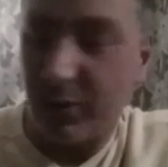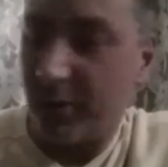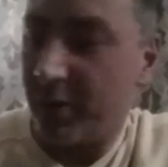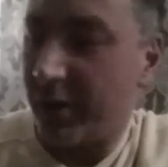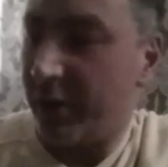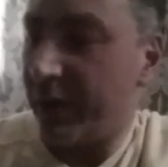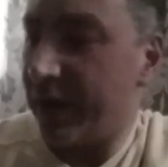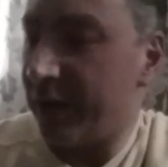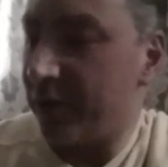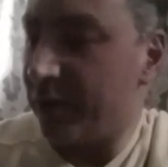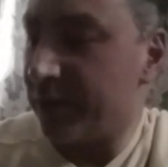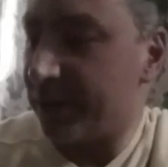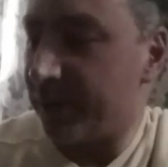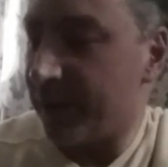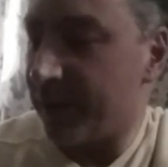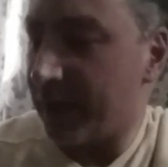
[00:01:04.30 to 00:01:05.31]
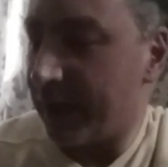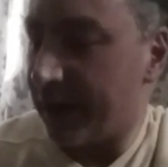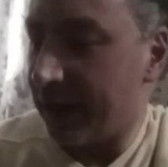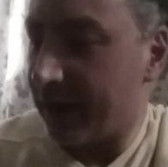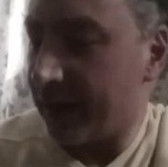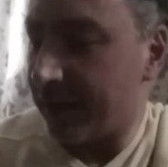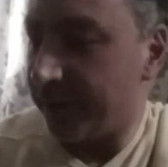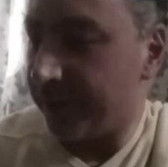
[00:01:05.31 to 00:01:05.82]
you all know, I use
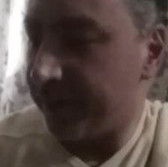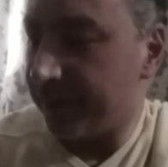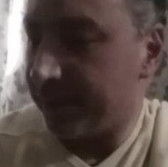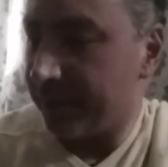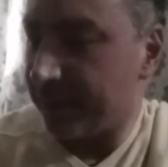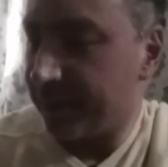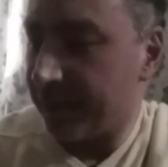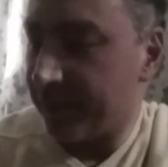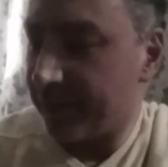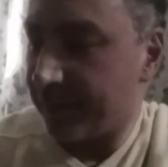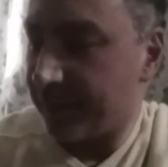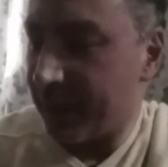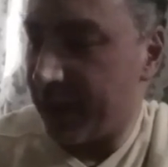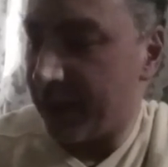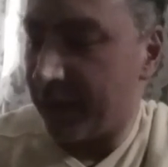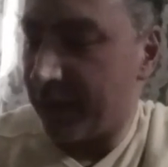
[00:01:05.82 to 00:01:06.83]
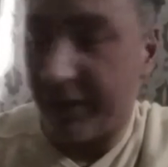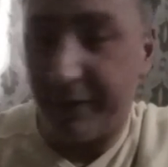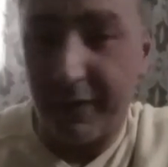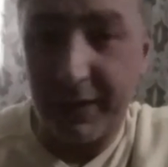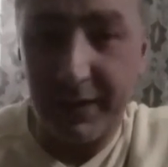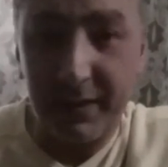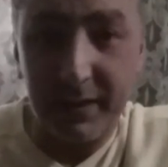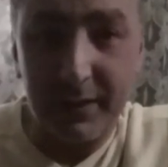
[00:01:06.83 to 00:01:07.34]
my
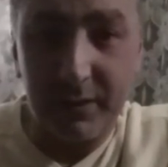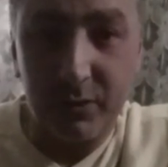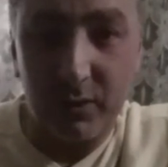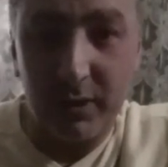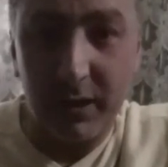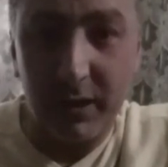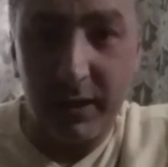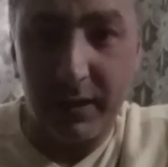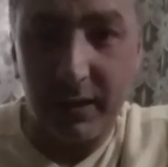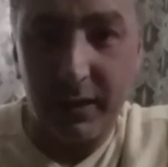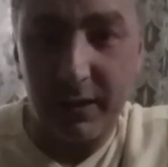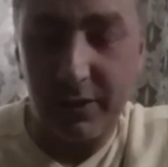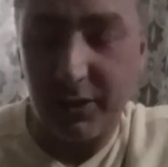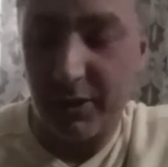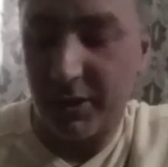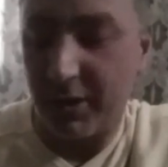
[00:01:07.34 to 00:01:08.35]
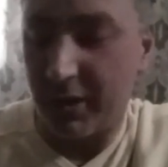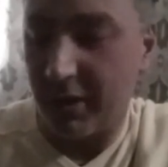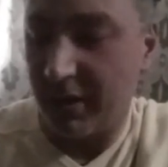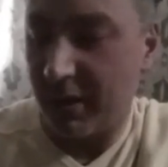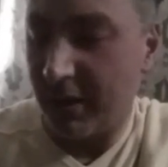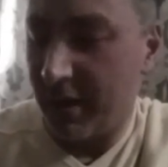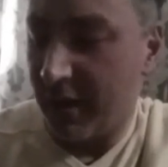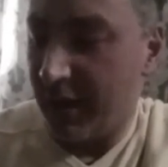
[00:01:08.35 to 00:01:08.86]

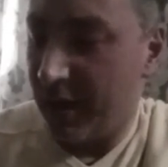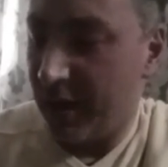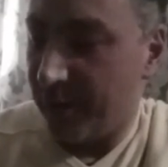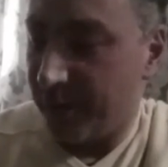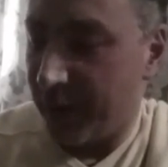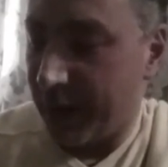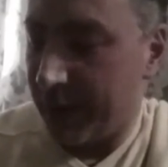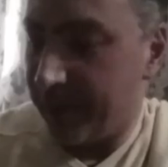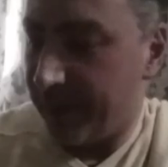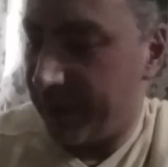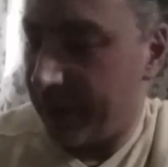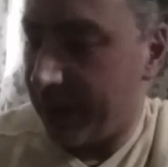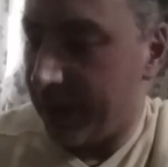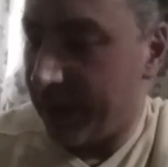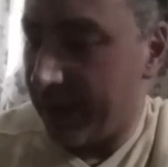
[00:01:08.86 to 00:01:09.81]
MUST-afa-SHISHA pipe.